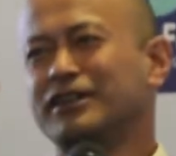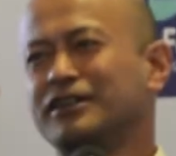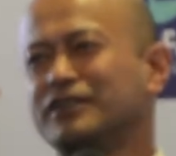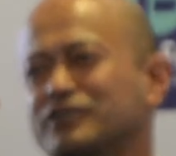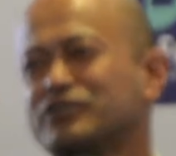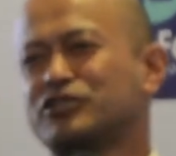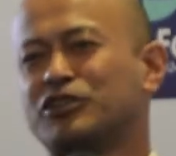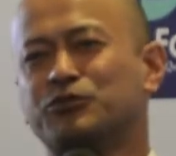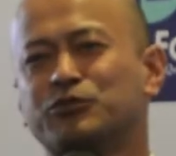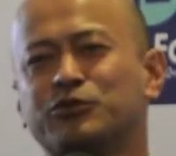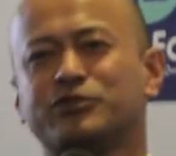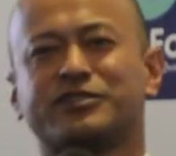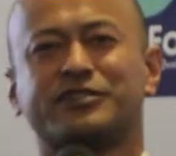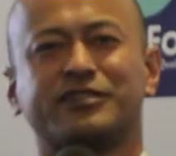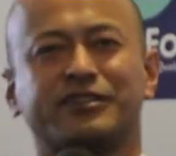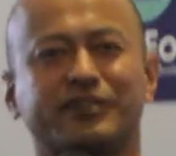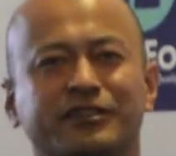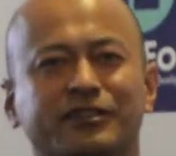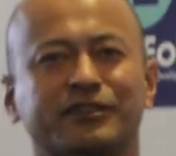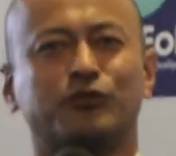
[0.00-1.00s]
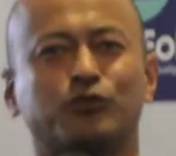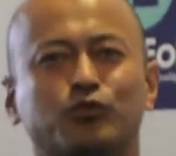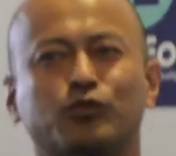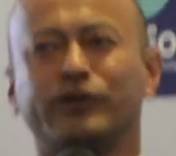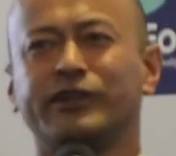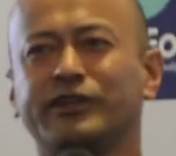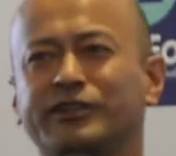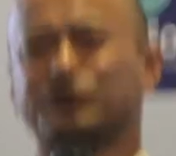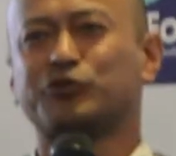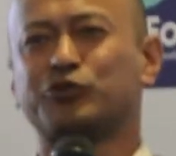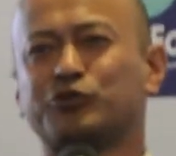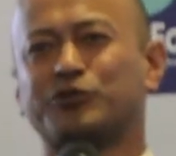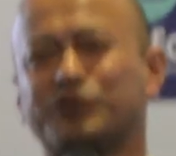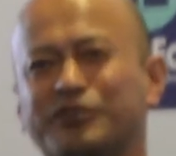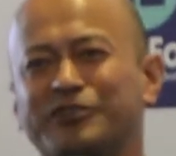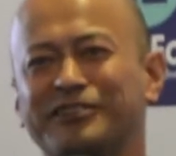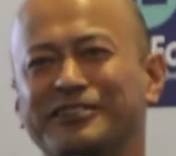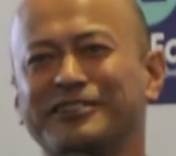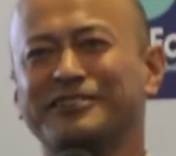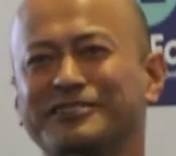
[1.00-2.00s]
Some would say way too
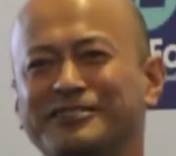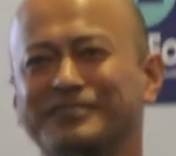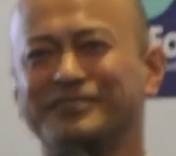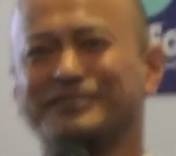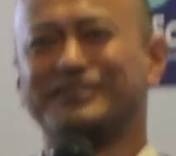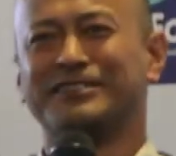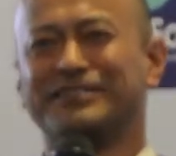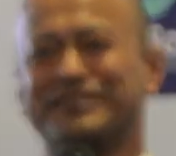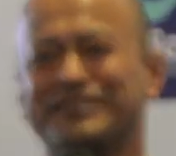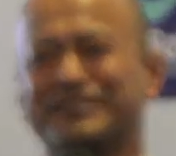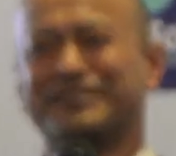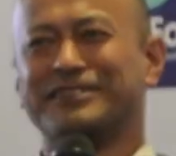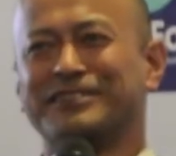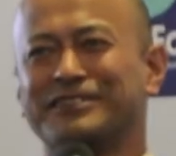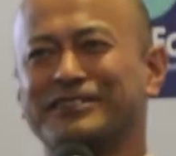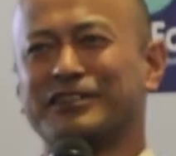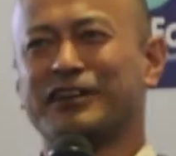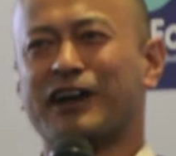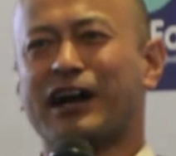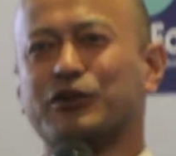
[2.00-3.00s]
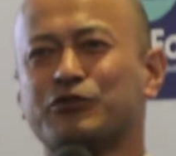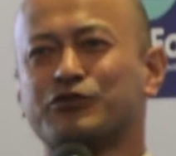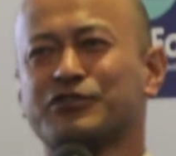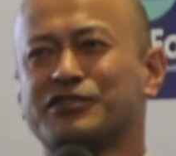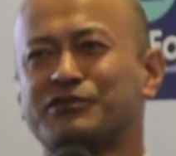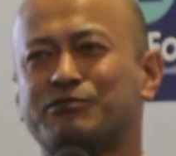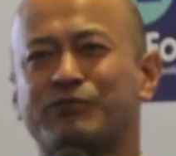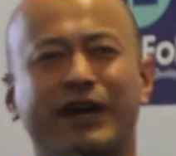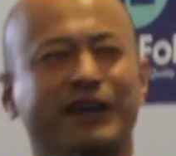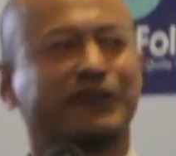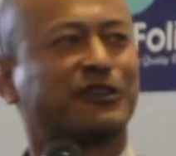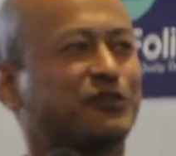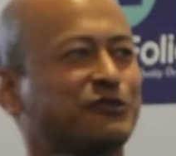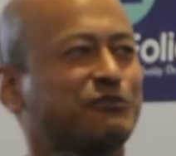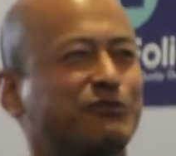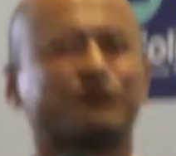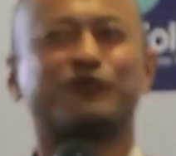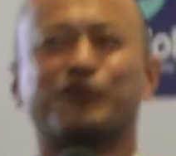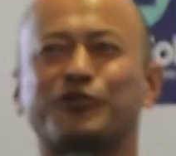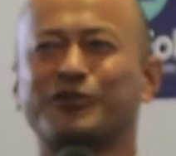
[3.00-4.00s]
early. I was a banker
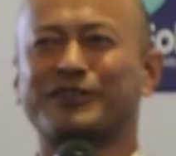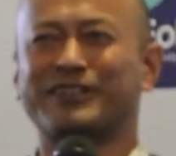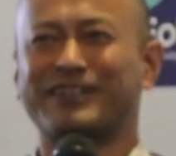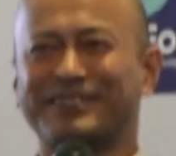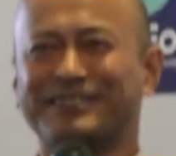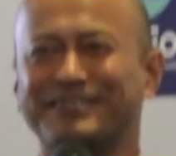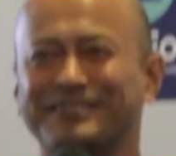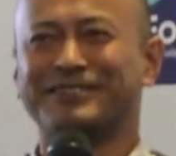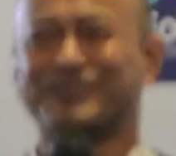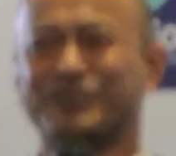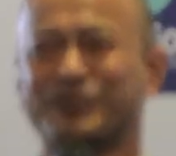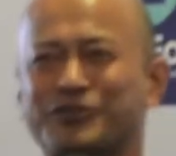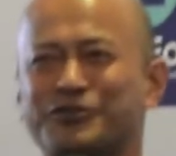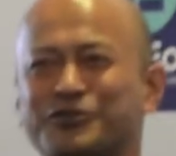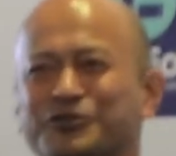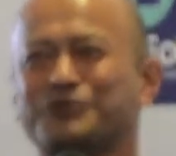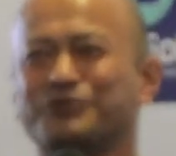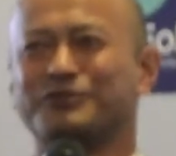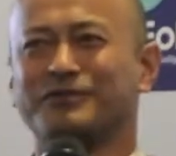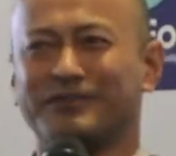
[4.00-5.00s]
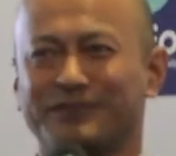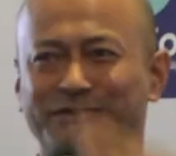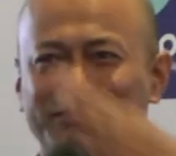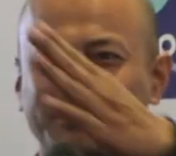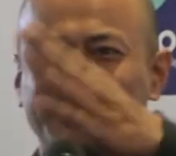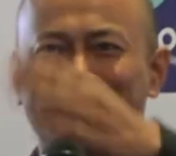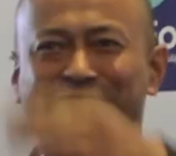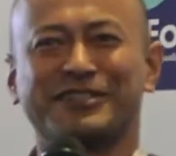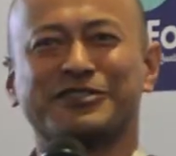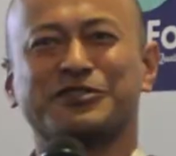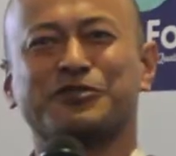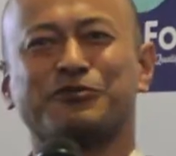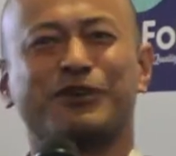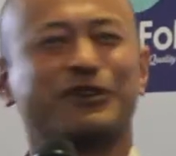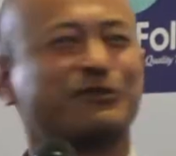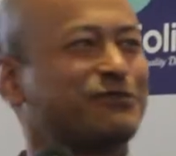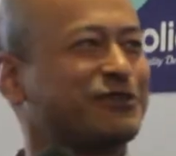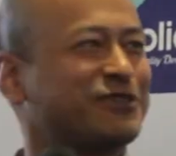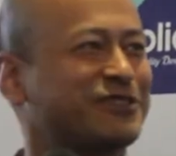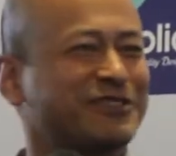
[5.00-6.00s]
before that, so besides the
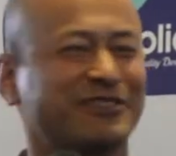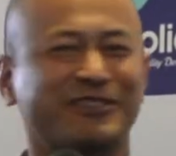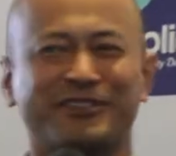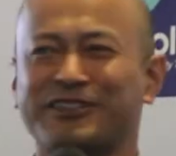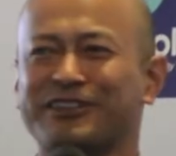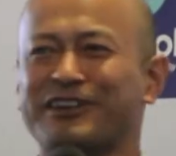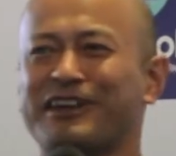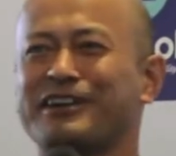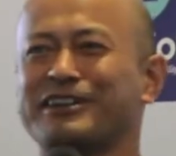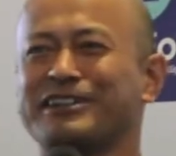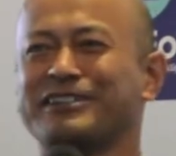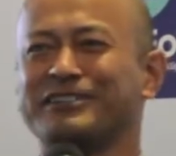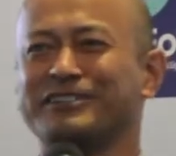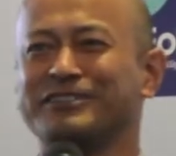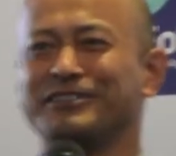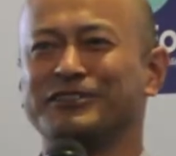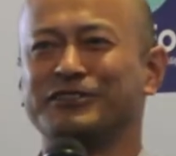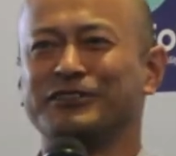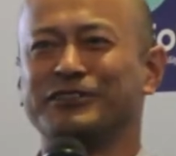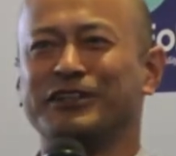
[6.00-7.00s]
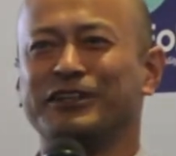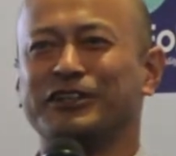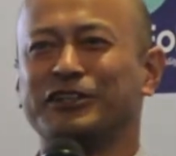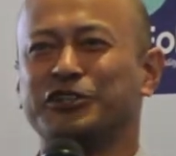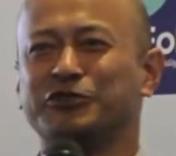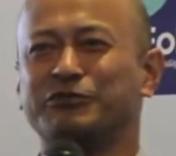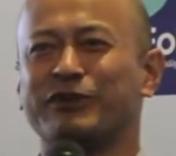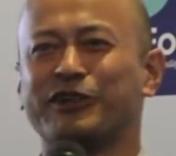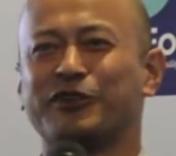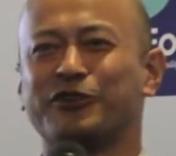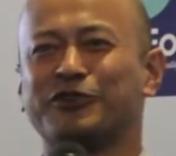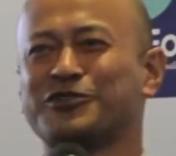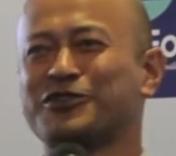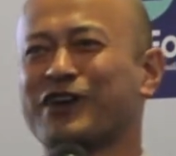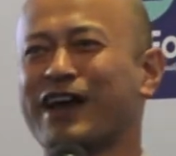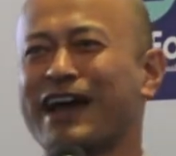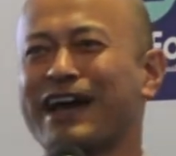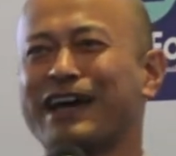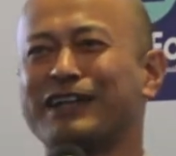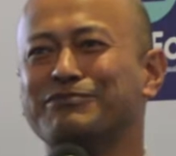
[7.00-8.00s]
one person there, you might also
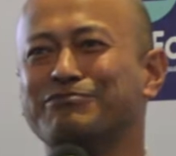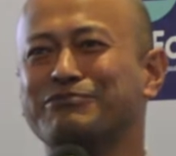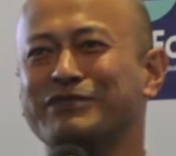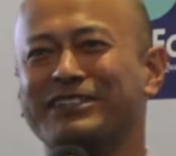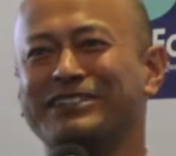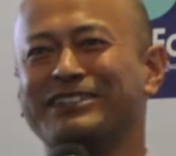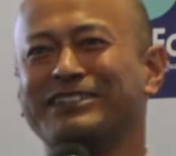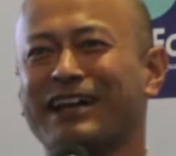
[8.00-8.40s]
add me.